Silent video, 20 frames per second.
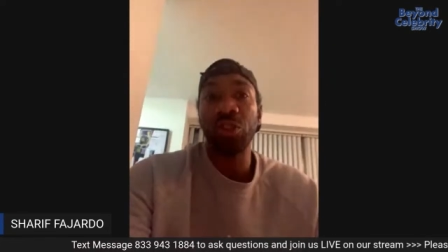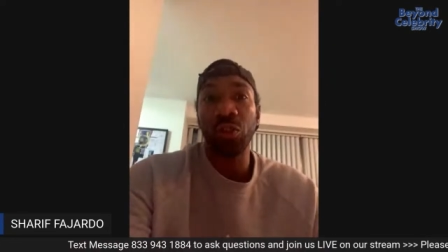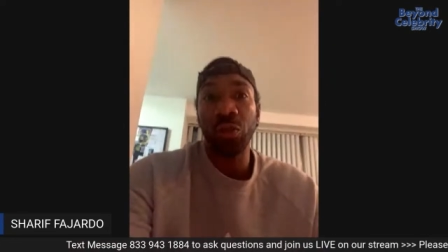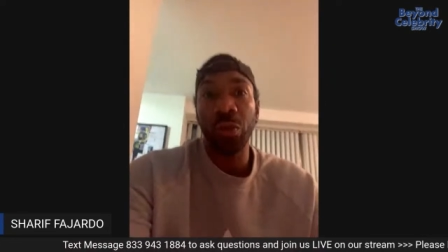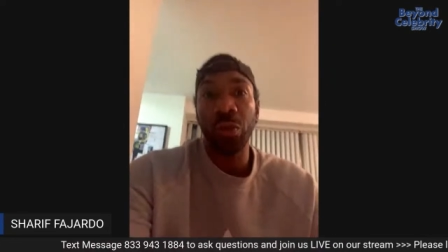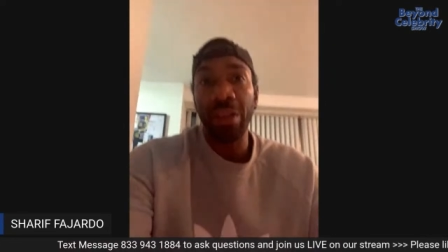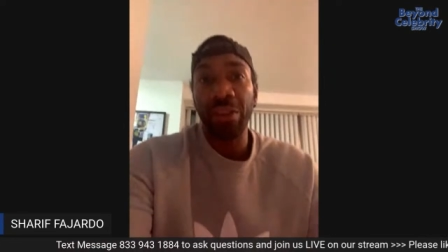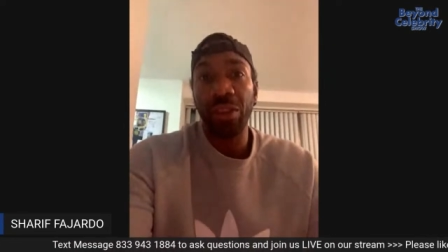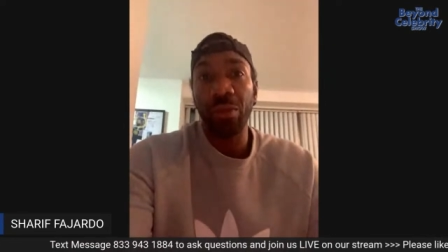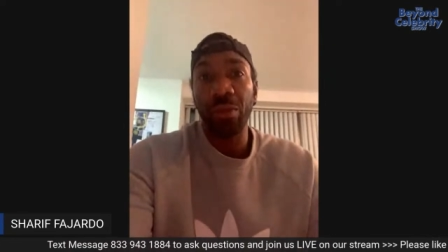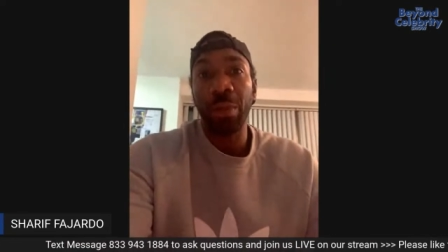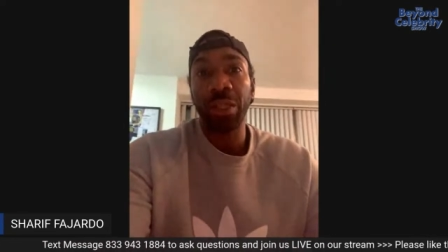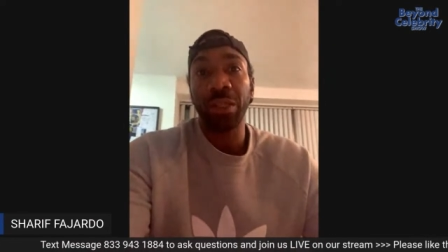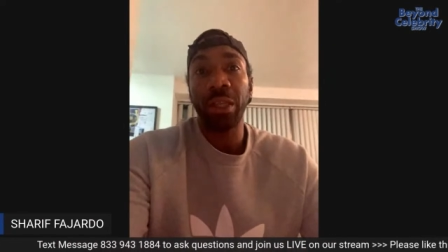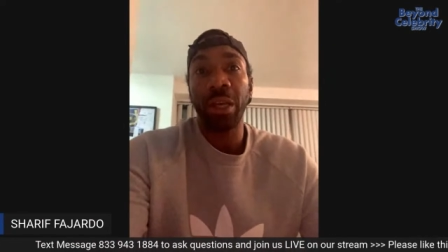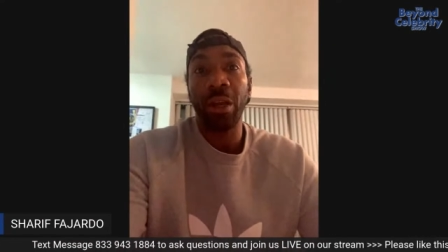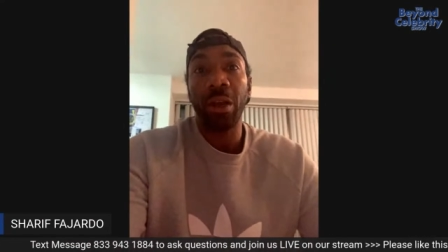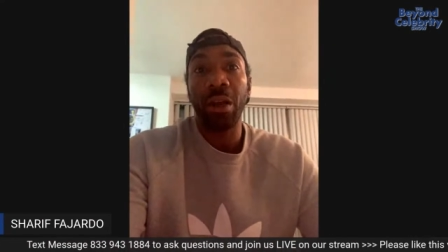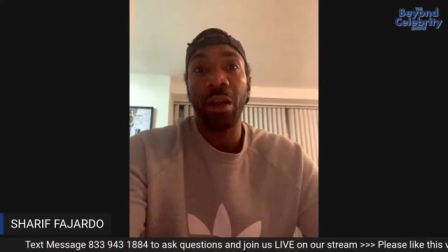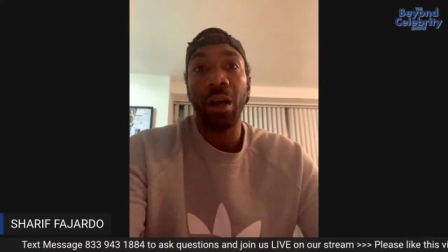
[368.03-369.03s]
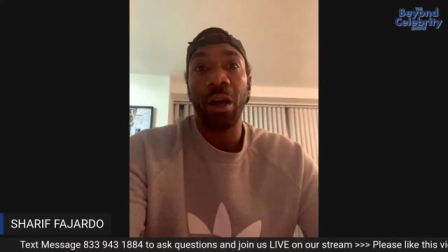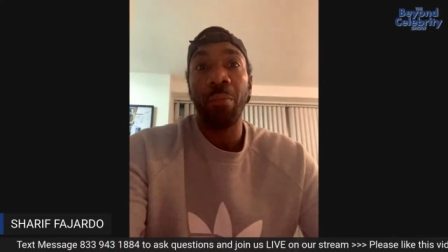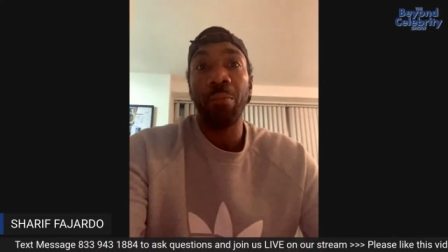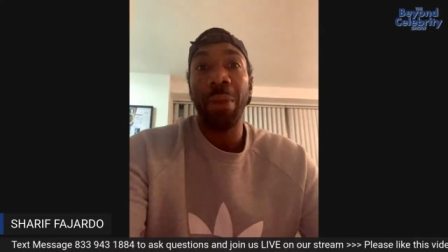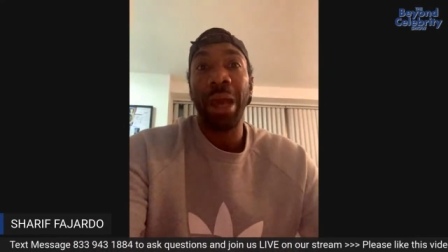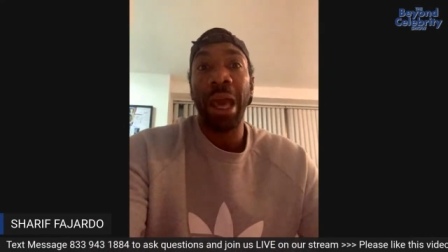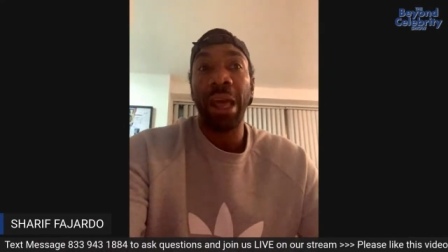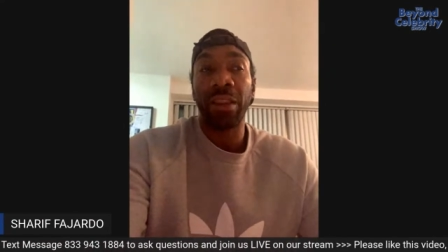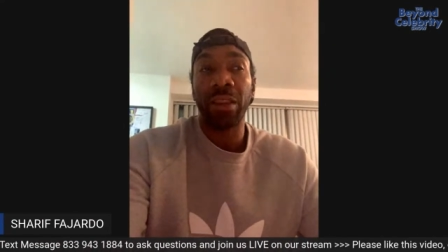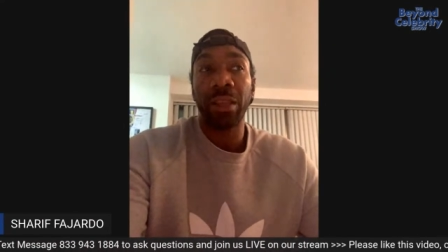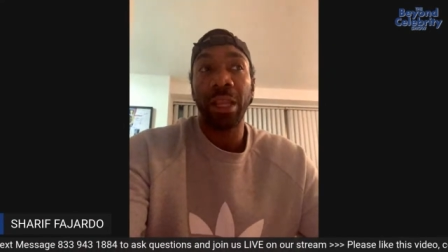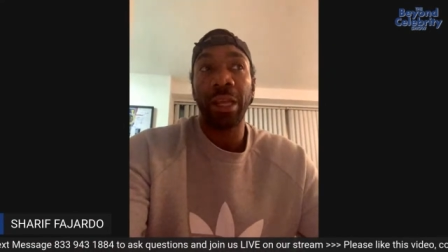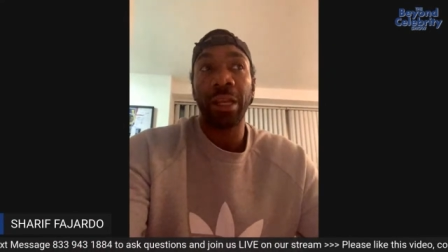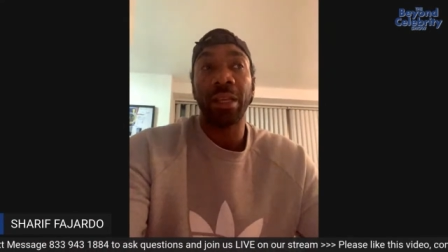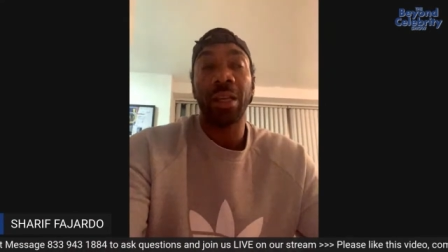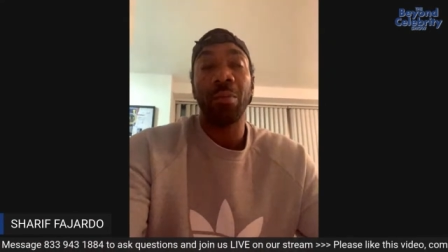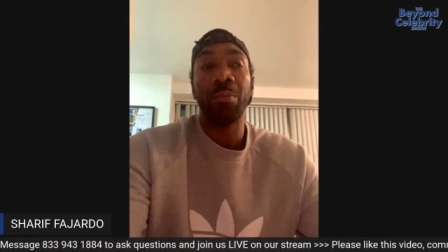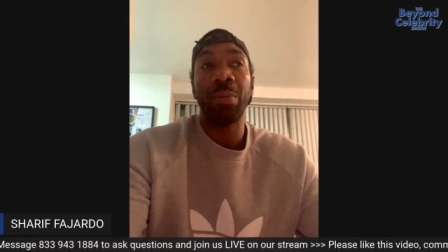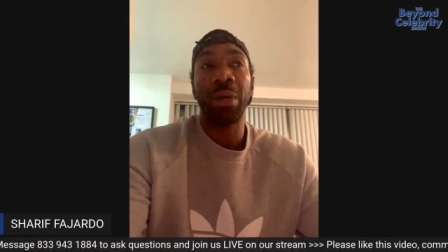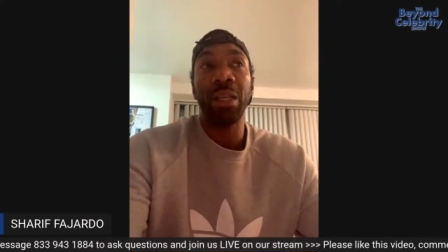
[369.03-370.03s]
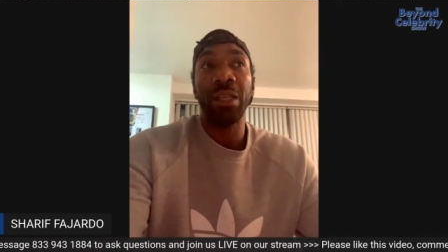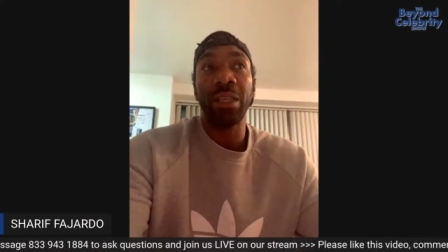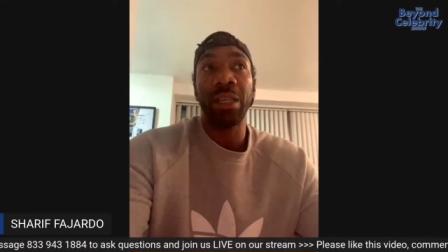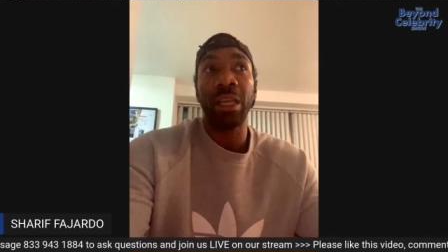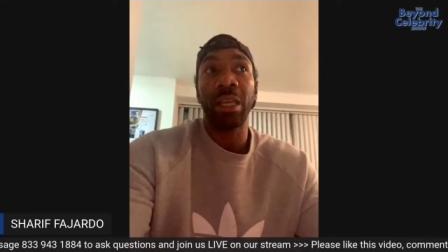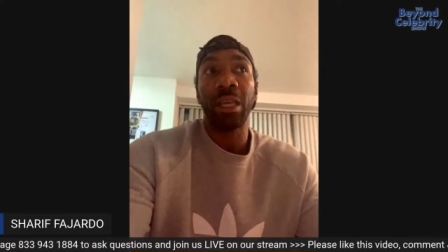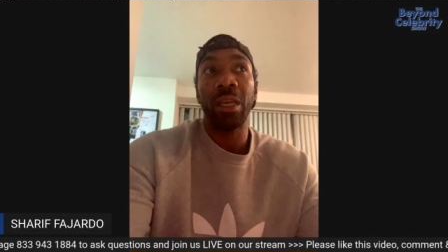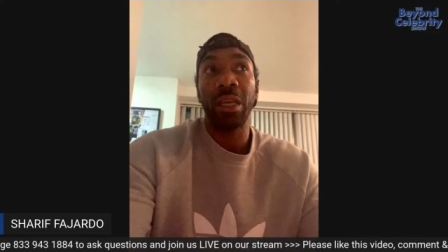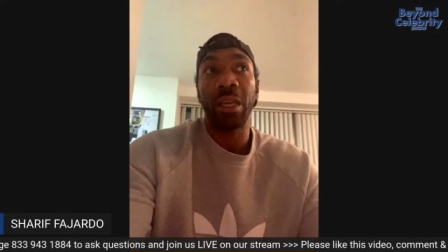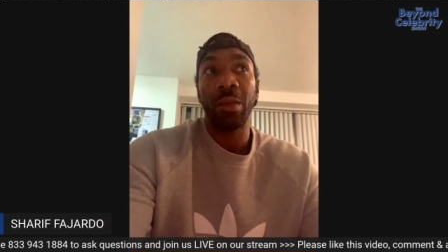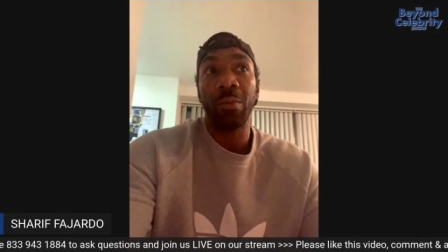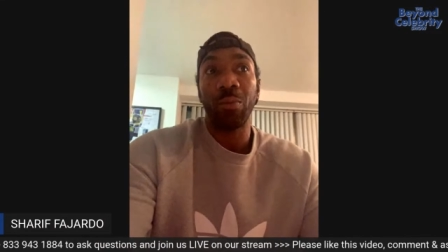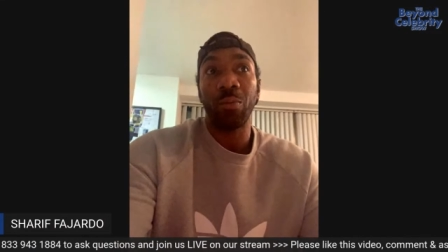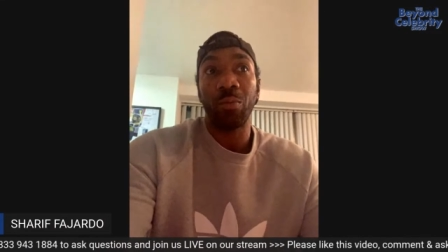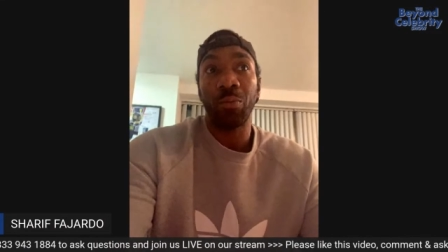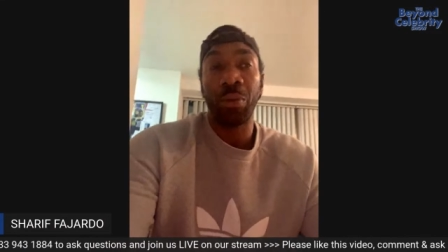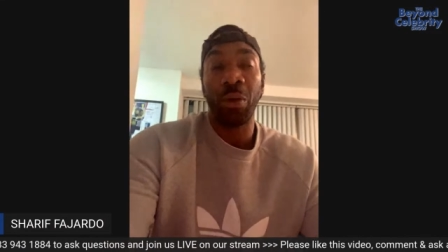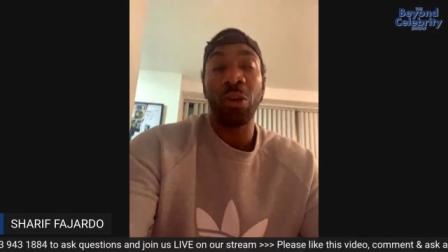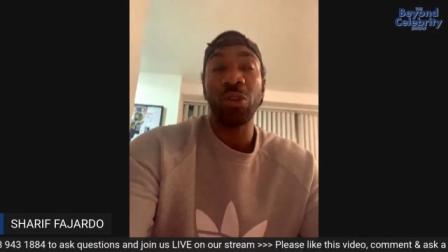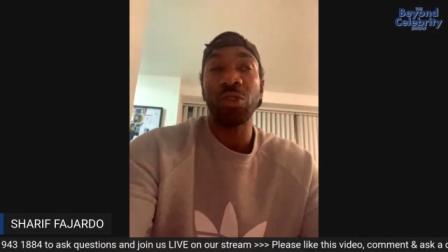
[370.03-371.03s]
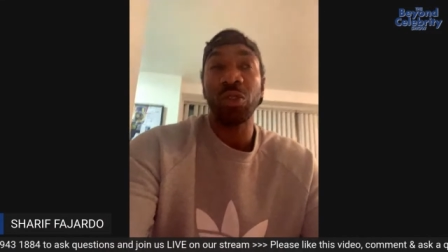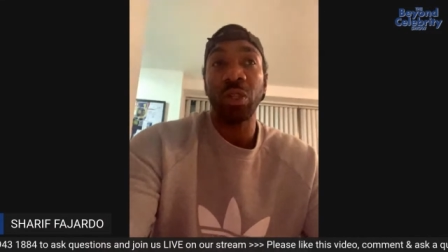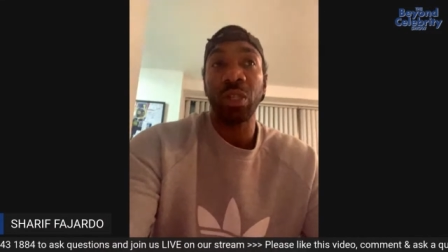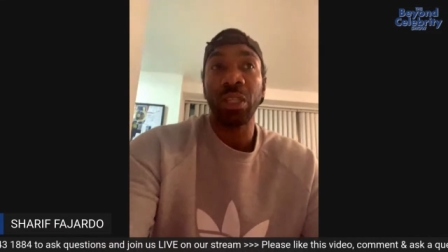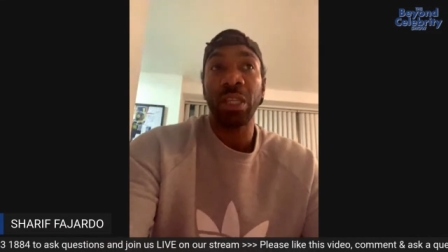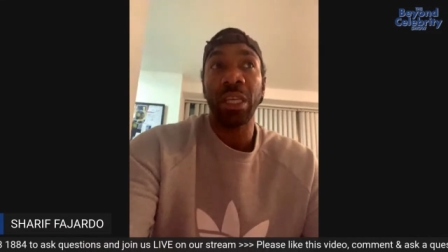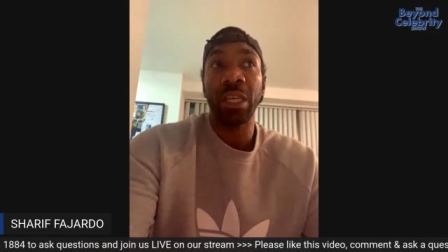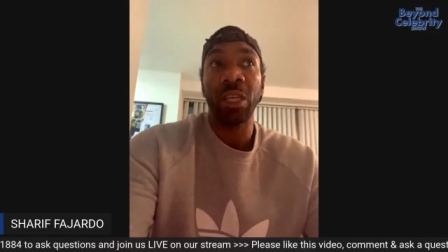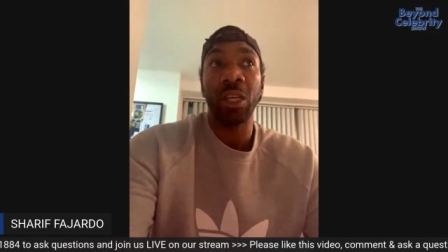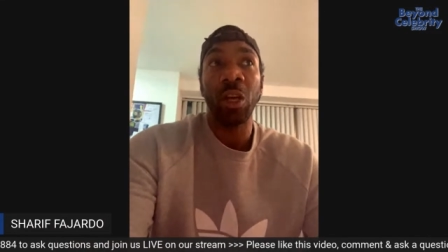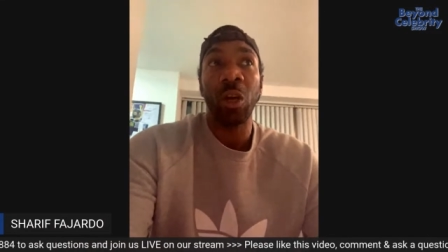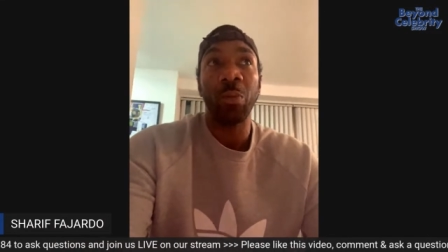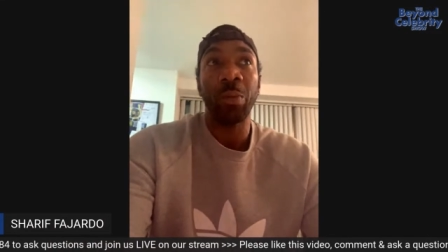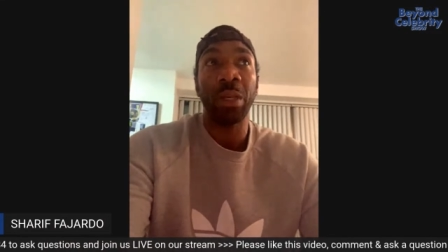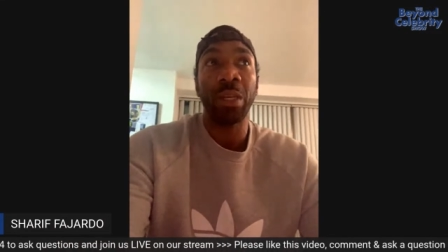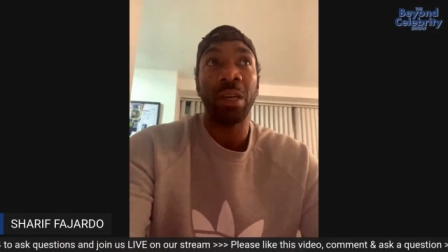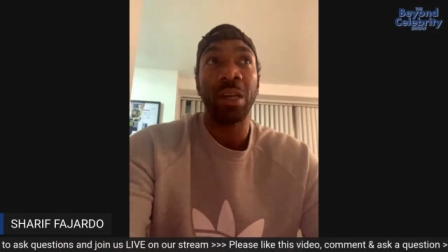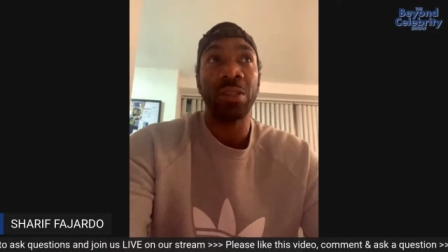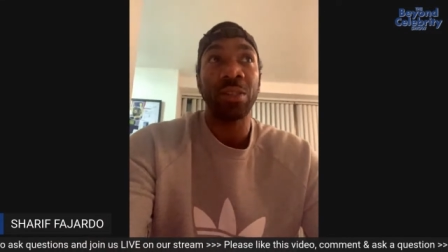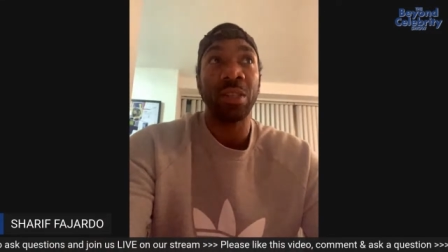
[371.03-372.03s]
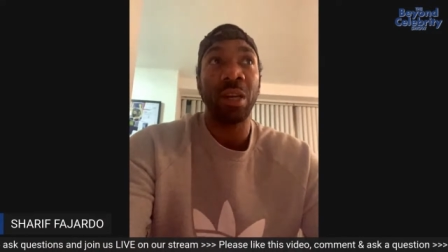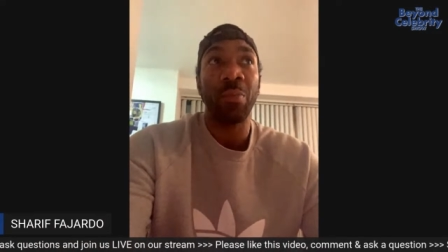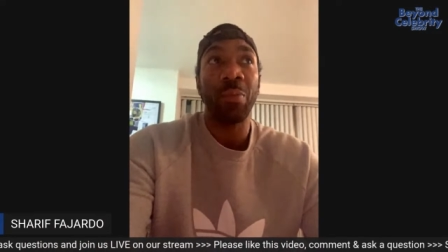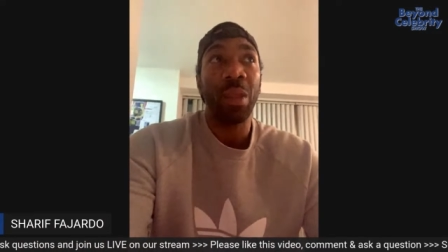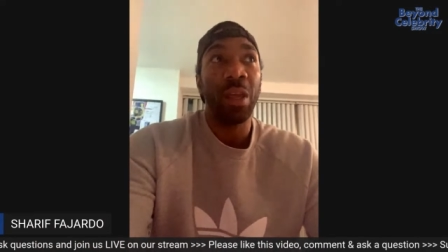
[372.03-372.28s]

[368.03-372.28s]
strength, but their athletic ability personally, you know, because